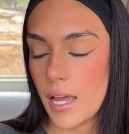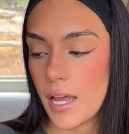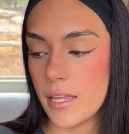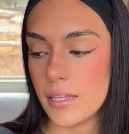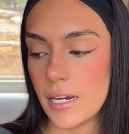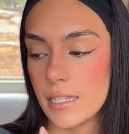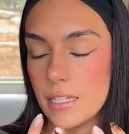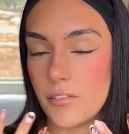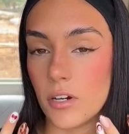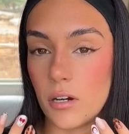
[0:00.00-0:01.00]
And then I
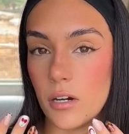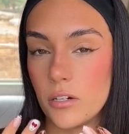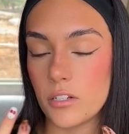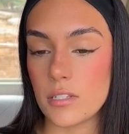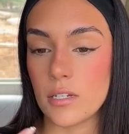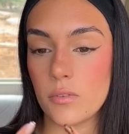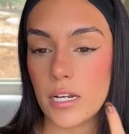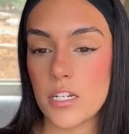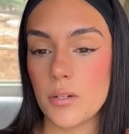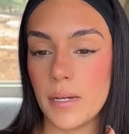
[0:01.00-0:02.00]
leave it on because then when I
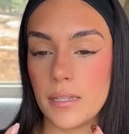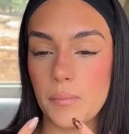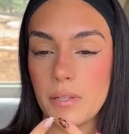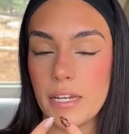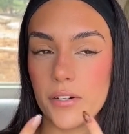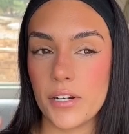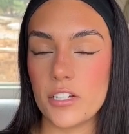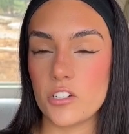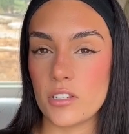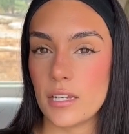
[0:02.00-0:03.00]
do my lip liner, it
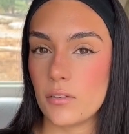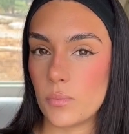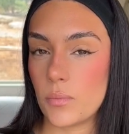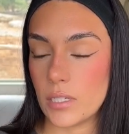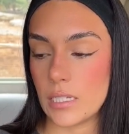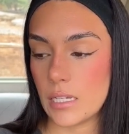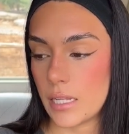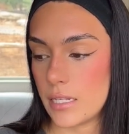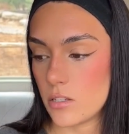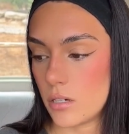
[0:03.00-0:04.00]
just like really
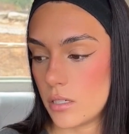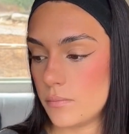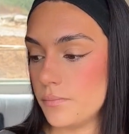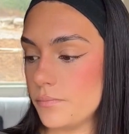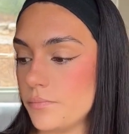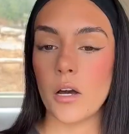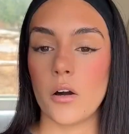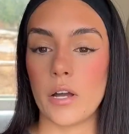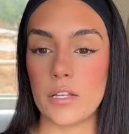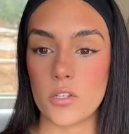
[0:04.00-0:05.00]
glides on.
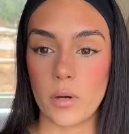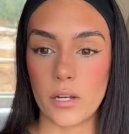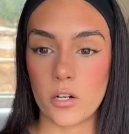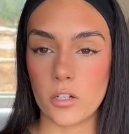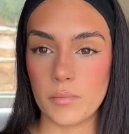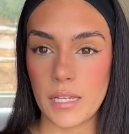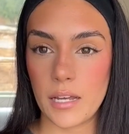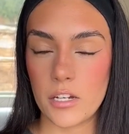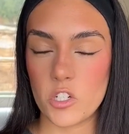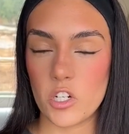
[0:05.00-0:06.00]
Okay, so I curled my
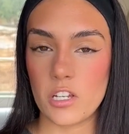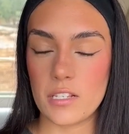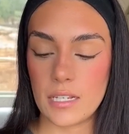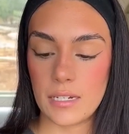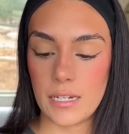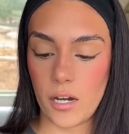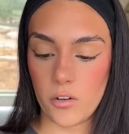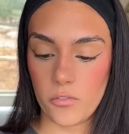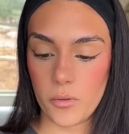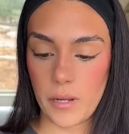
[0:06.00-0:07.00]
lashes. Now
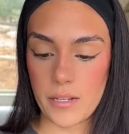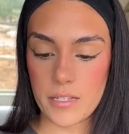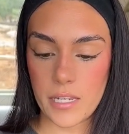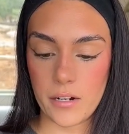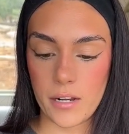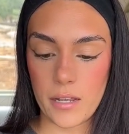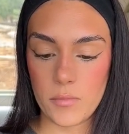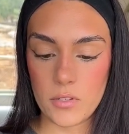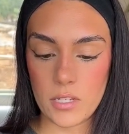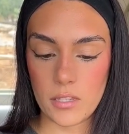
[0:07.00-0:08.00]
for mascara, I'm
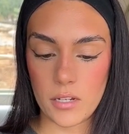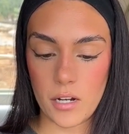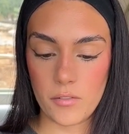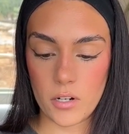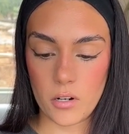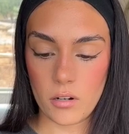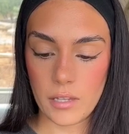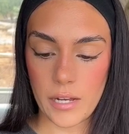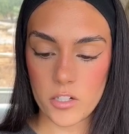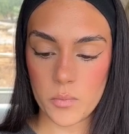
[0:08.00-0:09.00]
using the CoverGirl
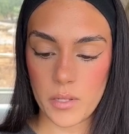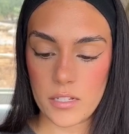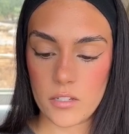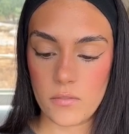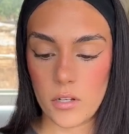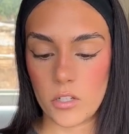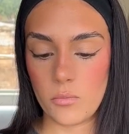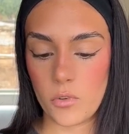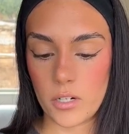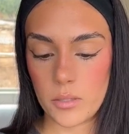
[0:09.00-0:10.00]
Lash Blast
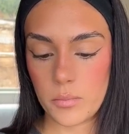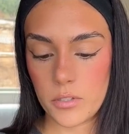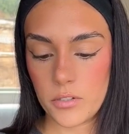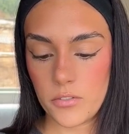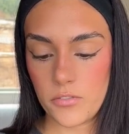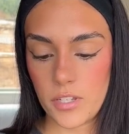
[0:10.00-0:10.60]
Volume Waterproof